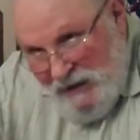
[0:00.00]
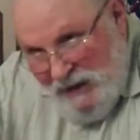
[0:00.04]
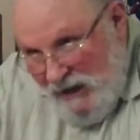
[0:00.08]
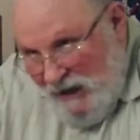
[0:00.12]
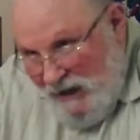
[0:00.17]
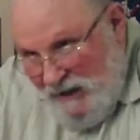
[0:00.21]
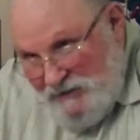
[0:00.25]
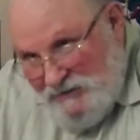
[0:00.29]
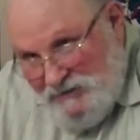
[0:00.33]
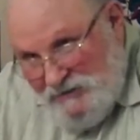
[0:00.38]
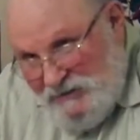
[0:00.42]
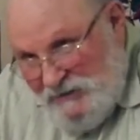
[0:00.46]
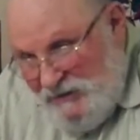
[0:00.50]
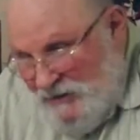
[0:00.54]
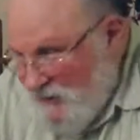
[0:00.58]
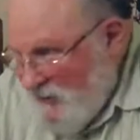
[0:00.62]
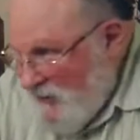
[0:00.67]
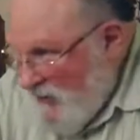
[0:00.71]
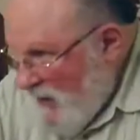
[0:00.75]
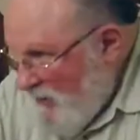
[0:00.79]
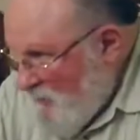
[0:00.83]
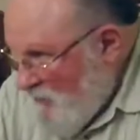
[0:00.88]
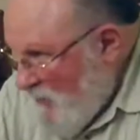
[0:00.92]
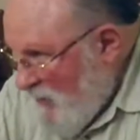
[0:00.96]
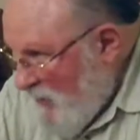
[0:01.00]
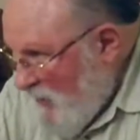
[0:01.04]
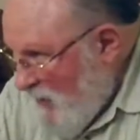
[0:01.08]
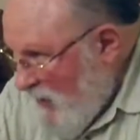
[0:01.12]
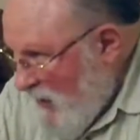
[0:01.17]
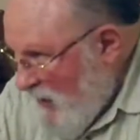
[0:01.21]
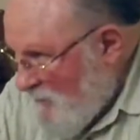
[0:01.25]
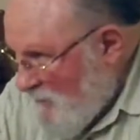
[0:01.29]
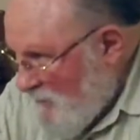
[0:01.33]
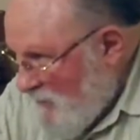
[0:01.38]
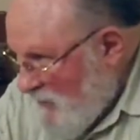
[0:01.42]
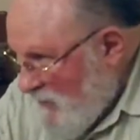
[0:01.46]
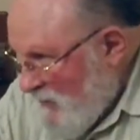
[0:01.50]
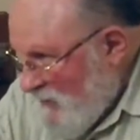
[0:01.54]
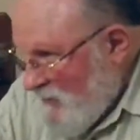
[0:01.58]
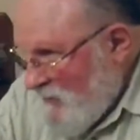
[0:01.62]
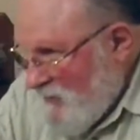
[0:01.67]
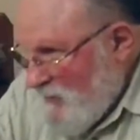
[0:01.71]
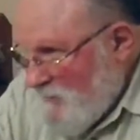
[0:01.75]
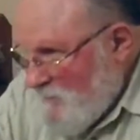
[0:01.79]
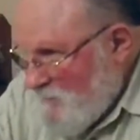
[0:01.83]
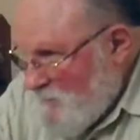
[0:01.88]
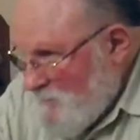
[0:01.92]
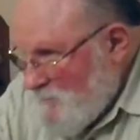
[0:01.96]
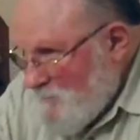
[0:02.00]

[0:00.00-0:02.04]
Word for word: and it still not be comprehended.